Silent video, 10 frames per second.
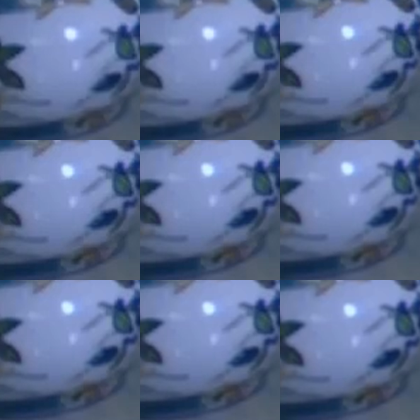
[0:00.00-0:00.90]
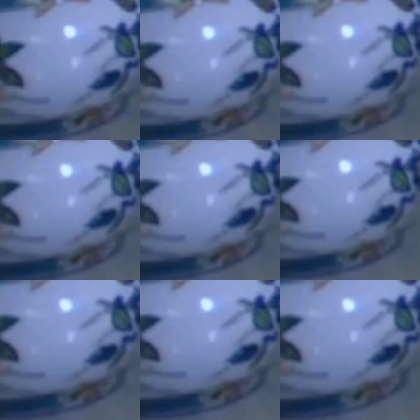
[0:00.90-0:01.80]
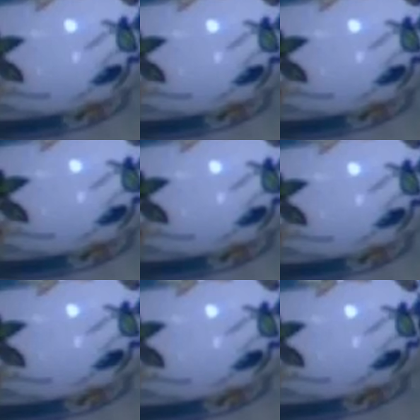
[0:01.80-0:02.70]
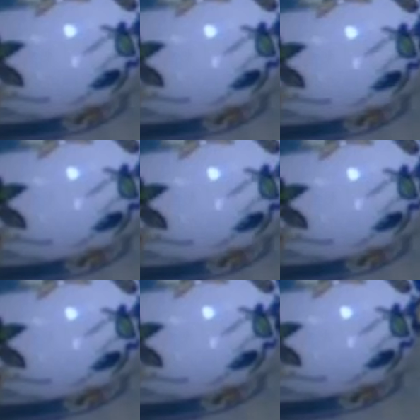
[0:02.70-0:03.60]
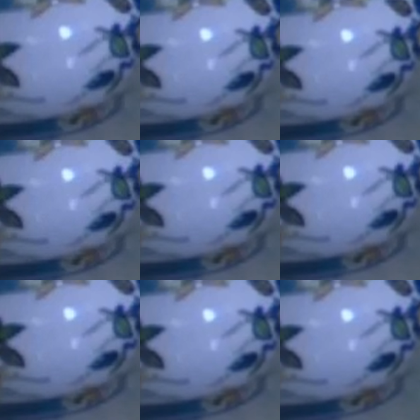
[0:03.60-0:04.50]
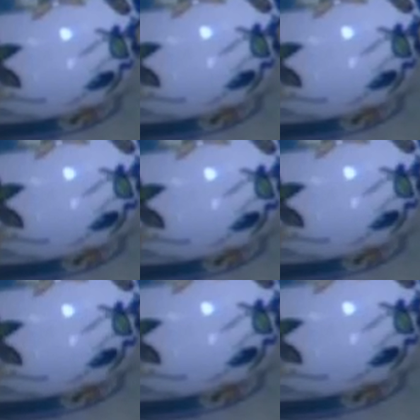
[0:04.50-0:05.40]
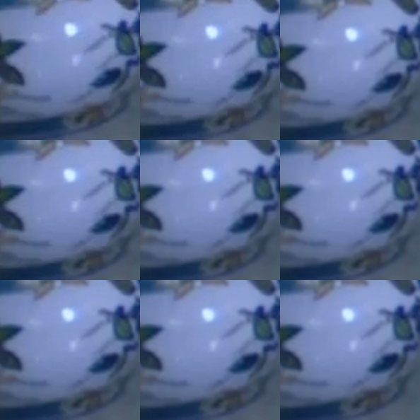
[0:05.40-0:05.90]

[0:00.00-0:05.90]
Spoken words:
(silent)